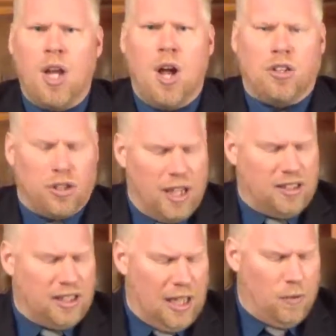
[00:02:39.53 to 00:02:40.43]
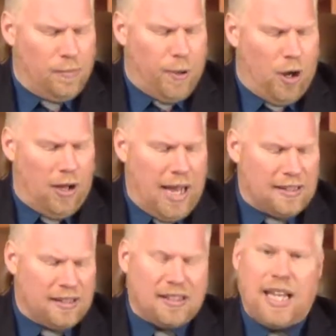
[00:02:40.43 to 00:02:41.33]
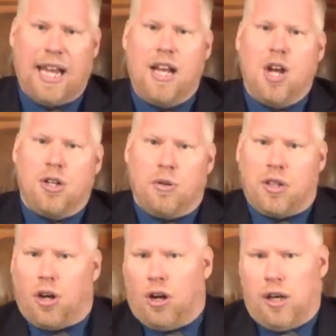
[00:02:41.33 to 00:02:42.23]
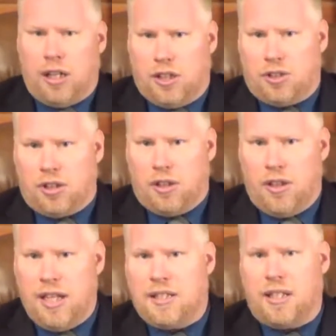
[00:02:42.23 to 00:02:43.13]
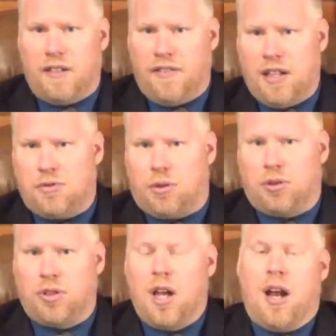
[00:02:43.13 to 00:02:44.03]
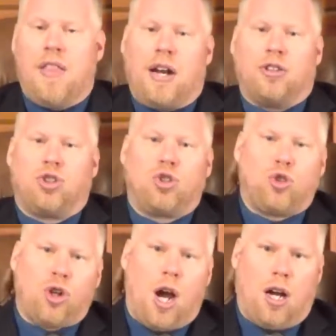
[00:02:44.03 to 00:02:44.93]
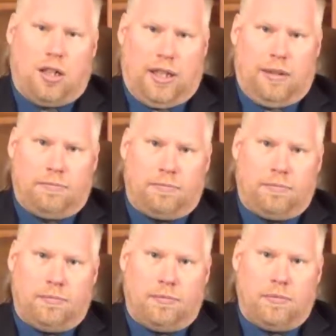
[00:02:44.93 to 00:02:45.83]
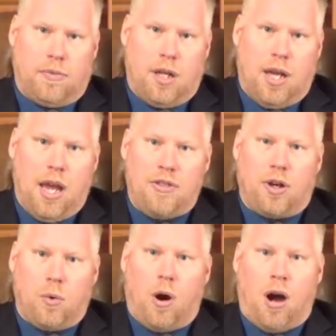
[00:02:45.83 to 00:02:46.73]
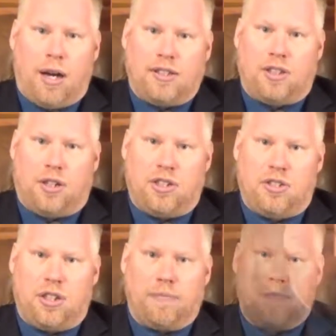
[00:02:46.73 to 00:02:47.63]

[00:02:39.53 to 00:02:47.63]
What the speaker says: So let's see what Paul has to say to encourage these individuals that are struggling in their walk as a Christian.